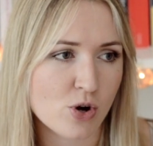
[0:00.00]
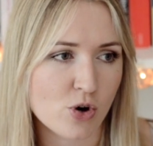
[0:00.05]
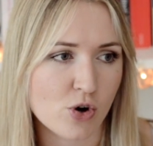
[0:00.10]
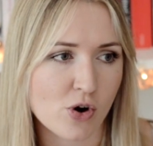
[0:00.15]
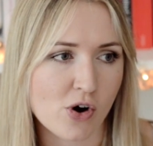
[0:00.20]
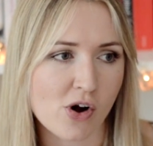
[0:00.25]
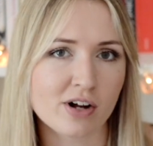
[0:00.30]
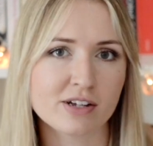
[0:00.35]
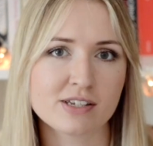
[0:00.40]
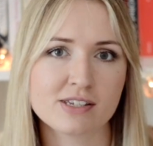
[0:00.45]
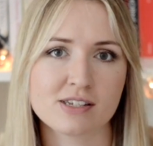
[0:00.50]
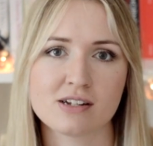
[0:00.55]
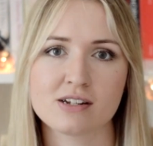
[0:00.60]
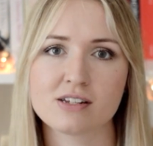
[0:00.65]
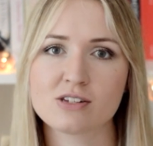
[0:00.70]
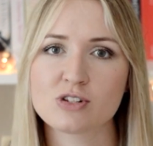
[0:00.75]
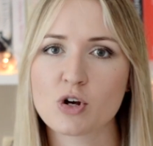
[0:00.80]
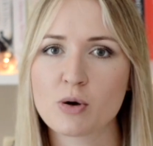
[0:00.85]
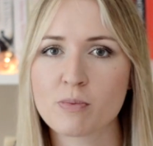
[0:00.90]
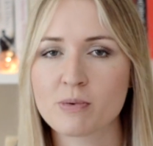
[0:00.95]
across
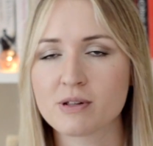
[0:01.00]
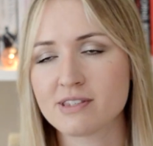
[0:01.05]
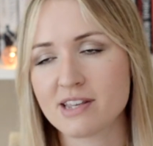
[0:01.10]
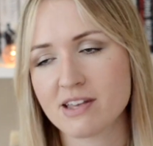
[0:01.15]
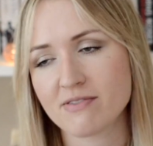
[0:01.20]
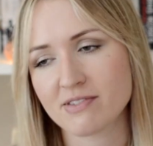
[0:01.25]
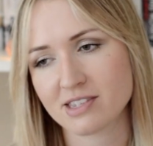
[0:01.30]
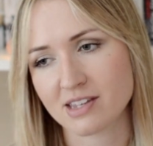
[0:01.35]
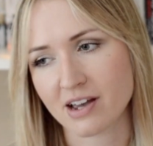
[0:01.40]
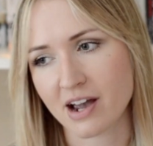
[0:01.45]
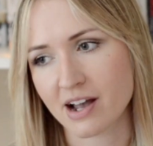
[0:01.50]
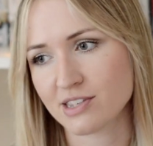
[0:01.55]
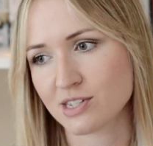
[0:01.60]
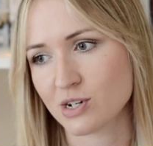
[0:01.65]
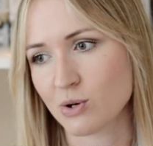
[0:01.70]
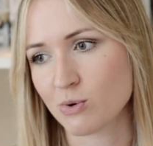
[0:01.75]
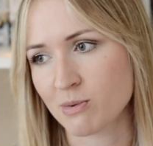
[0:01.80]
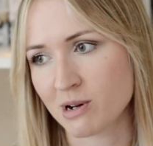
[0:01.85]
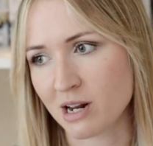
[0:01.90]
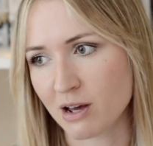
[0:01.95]
and stop and see the sights
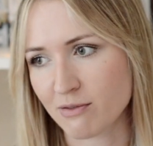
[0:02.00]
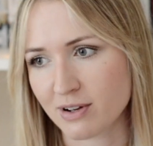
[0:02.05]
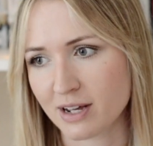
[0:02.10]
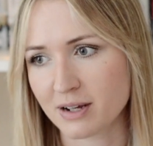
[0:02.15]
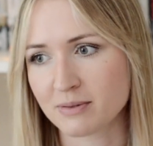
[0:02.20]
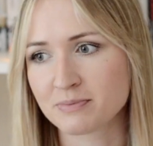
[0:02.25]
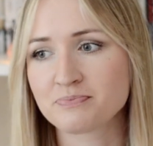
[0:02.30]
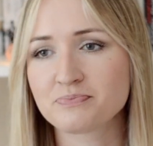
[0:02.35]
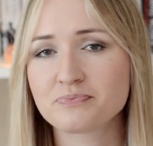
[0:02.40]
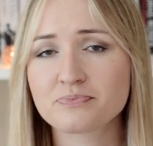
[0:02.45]
and it would be lovely.